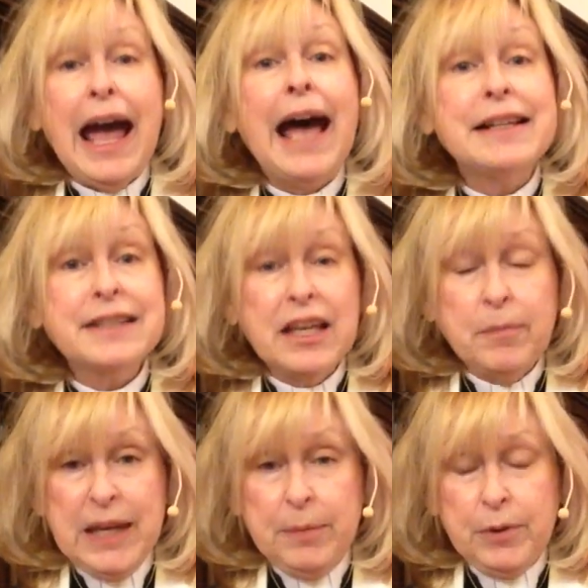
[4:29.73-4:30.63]
asking
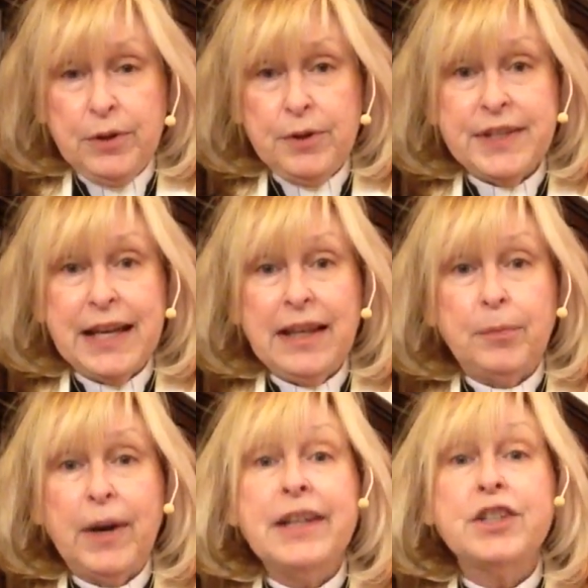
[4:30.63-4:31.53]
people who
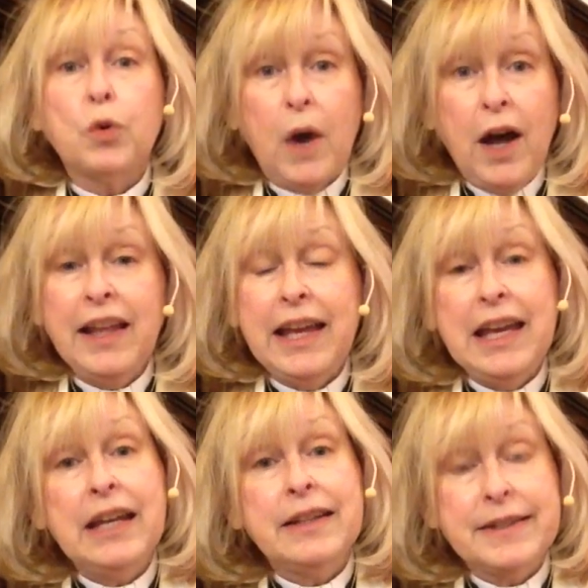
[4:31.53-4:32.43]
celebrate
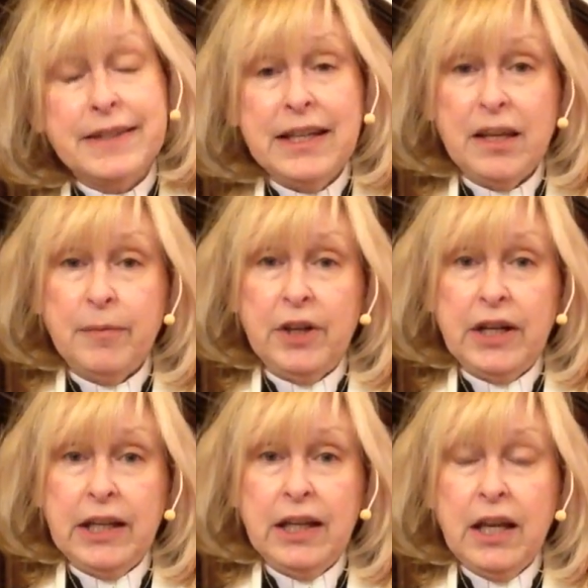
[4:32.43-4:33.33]
Diwali in the Sikh
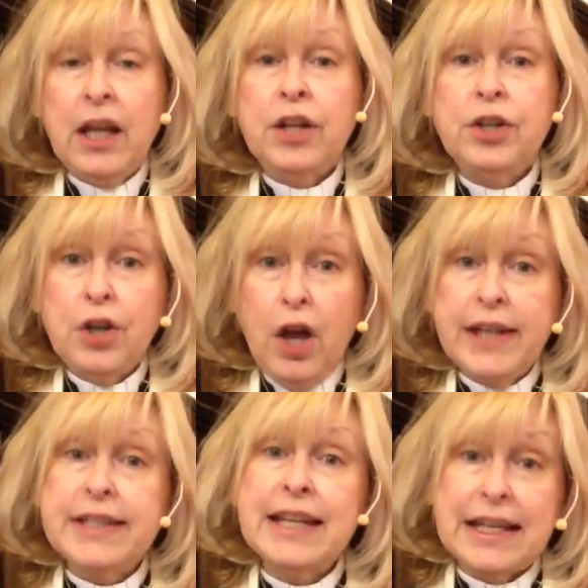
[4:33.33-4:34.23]
community
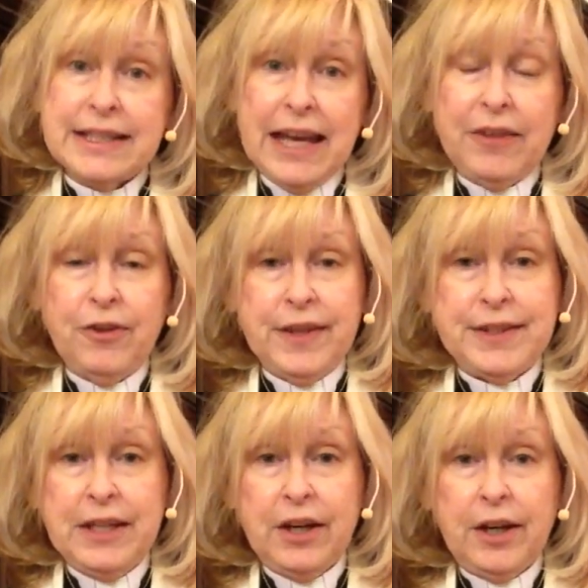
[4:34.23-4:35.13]
not to get together
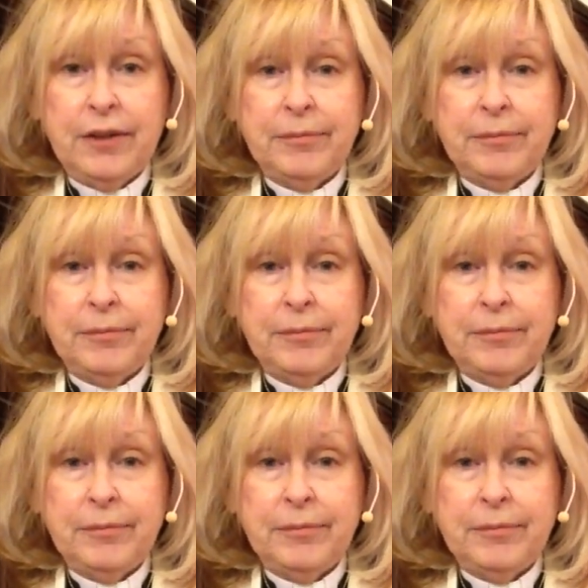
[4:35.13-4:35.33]
this year.